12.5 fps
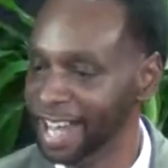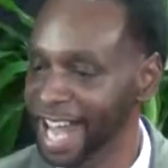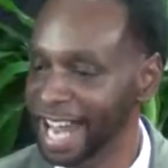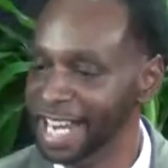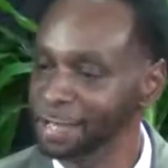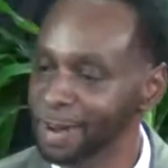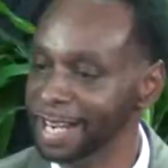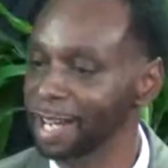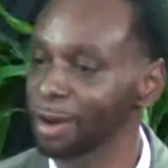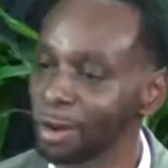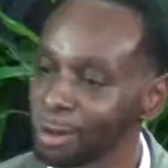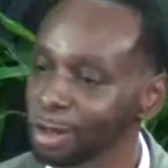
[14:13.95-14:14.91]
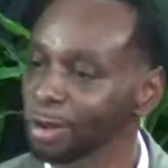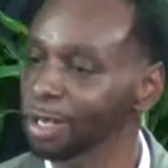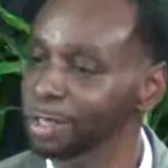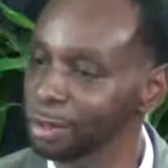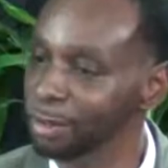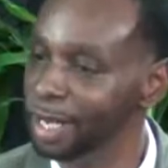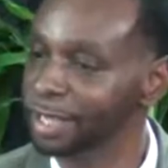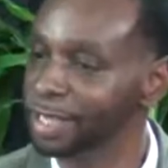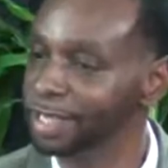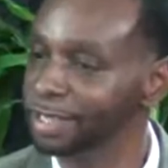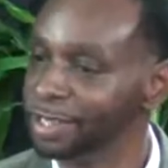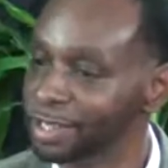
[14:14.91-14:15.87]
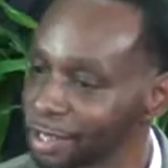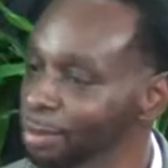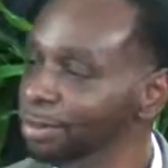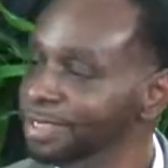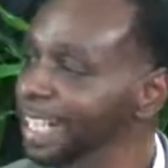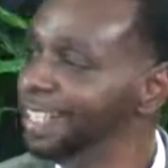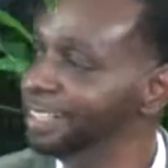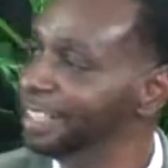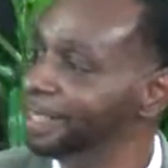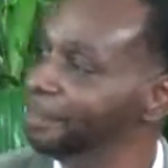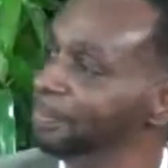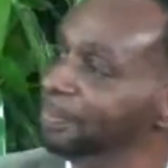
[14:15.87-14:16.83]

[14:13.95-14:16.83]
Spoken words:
and that's why they hold on to it so dearly.